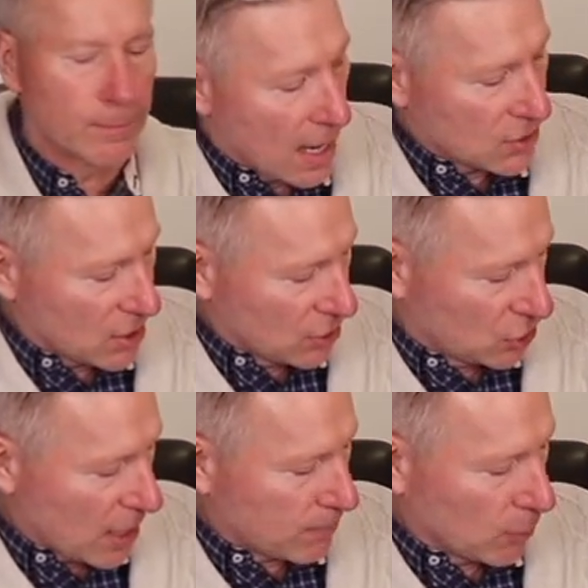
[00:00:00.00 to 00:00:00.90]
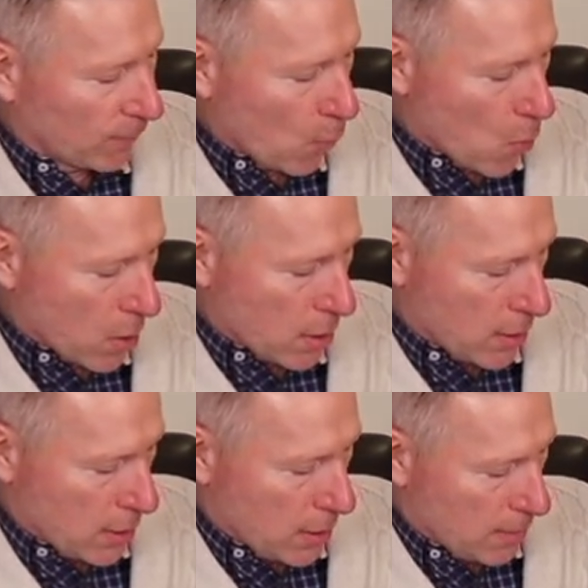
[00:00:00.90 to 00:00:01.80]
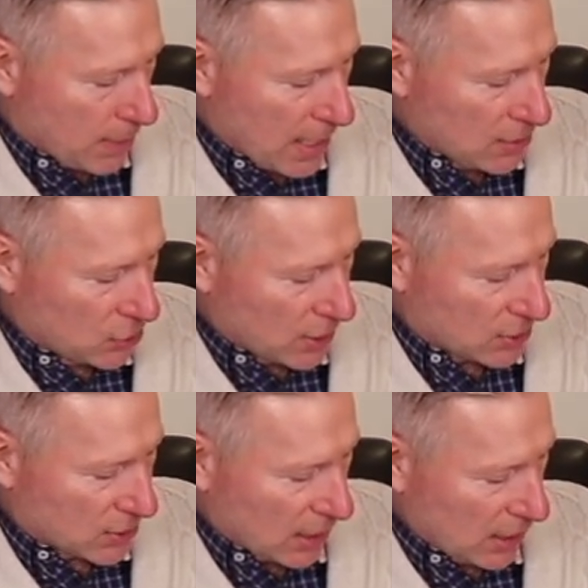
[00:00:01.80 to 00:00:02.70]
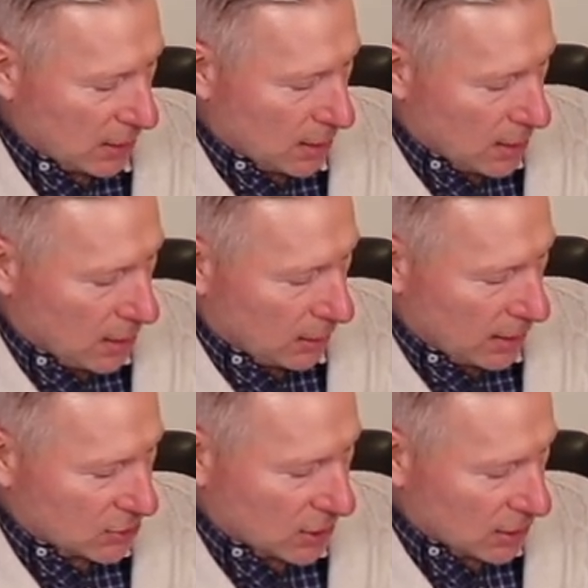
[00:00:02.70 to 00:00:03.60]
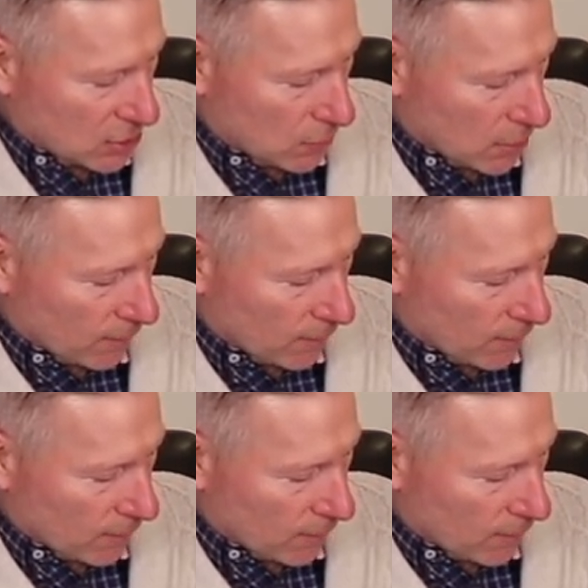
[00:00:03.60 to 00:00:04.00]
I said chapter 4, page 16, let's get to it.